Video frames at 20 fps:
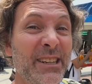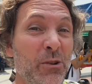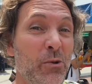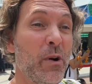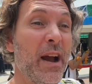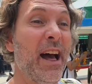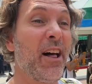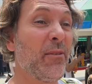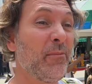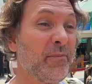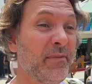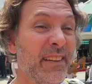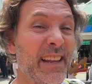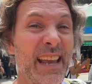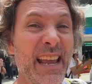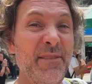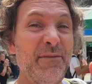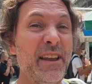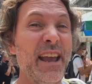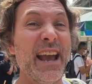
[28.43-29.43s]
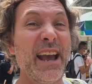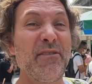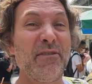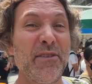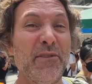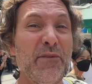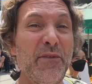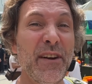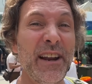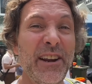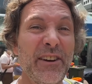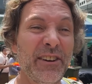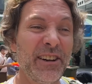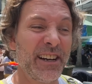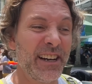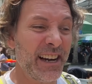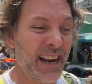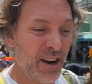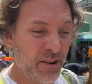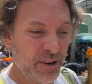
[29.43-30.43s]
Well, if you haven't figured
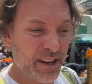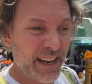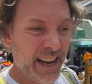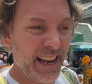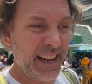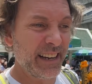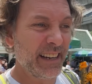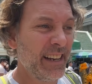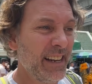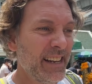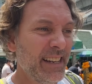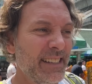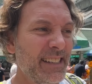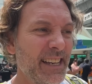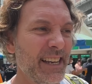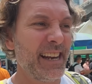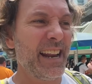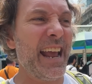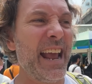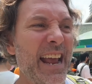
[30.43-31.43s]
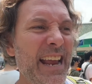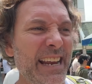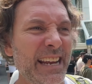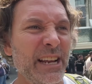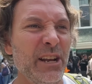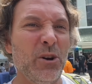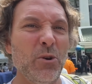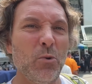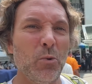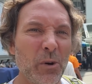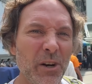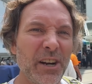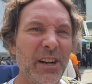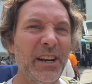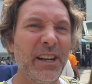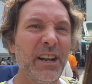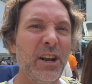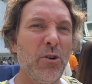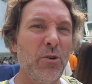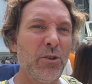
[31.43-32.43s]
it out yet, today we're
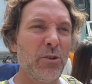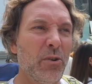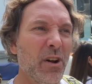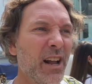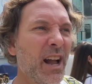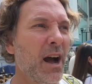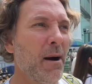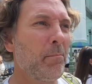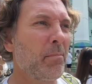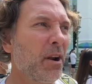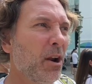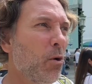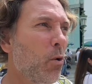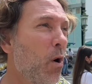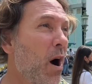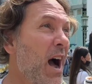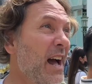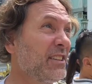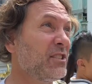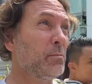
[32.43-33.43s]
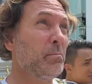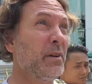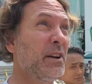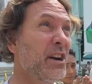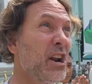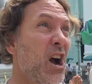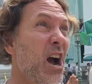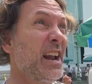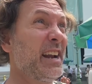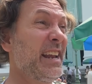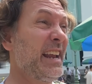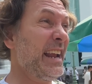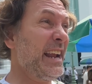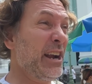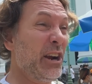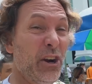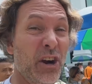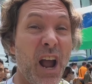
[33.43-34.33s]
gonna go to a couple of Wats, but not here.